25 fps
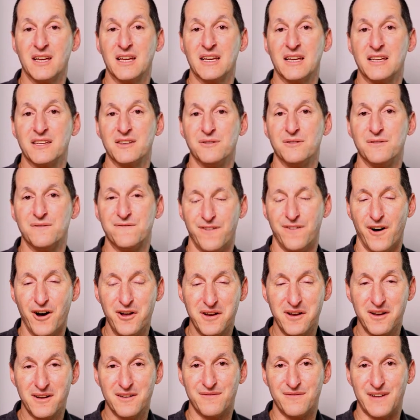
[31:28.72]
You phone in
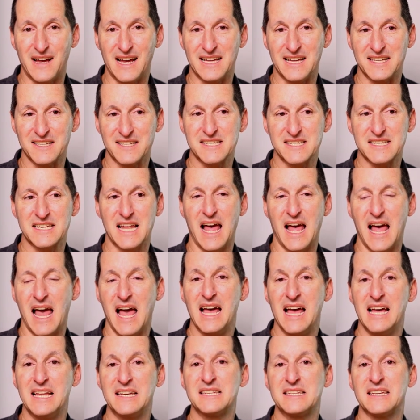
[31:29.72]
advance
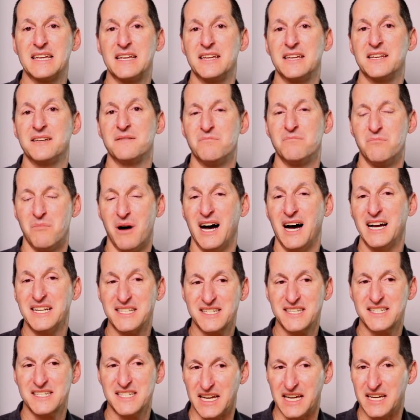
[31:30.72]
and it might
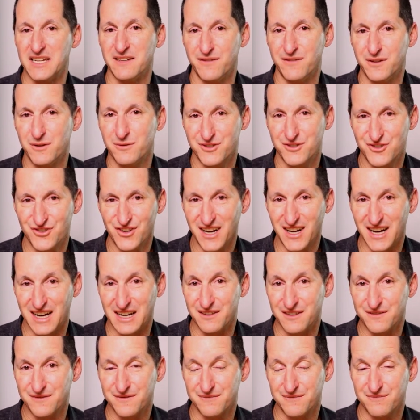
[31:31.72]
save you a
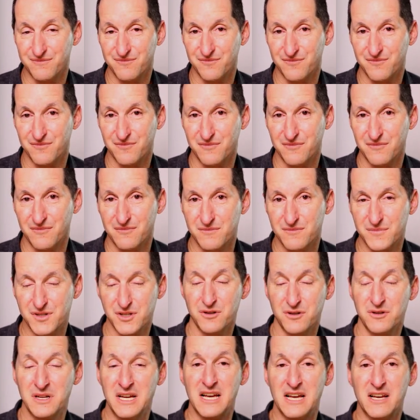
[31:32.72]
drive. So
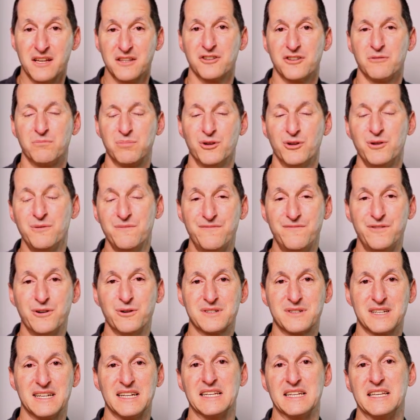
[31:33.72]
the bloom
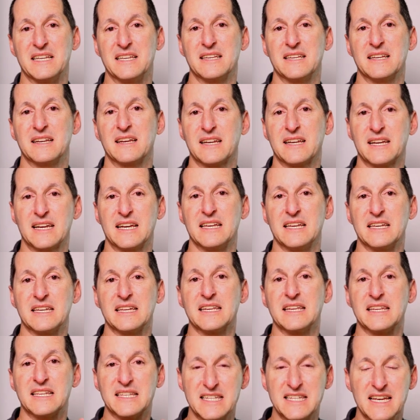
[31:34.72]
filter
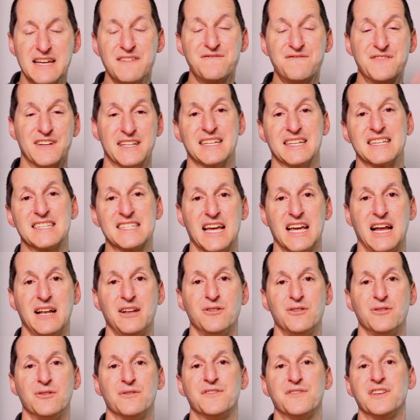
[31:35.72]
can definitely tell
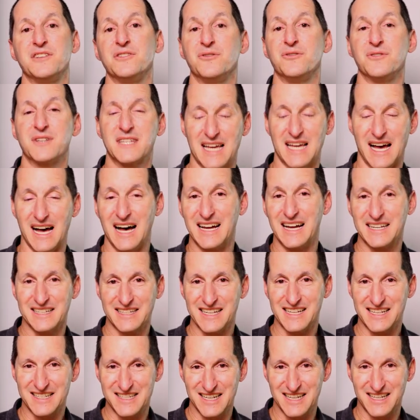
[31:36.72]
you that you can't
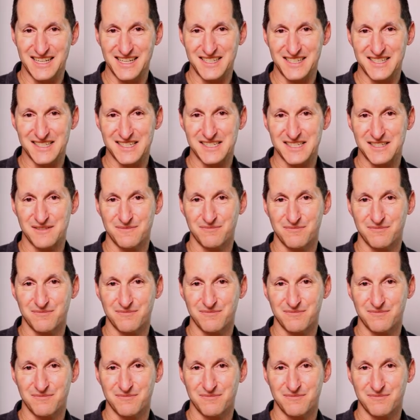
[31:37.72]
get tickets,